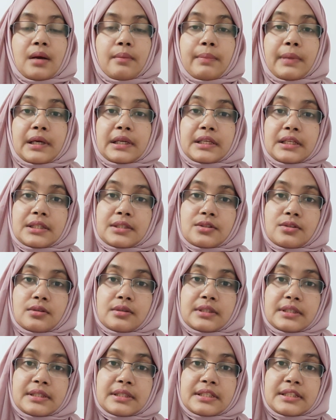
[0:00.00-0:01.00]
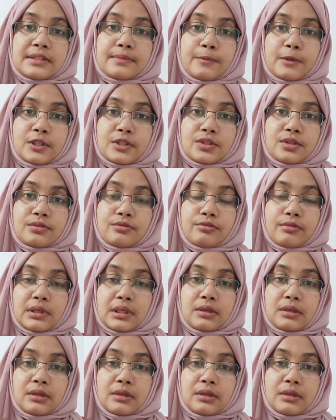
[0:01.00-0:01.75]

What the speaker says: A Parkinson disease patient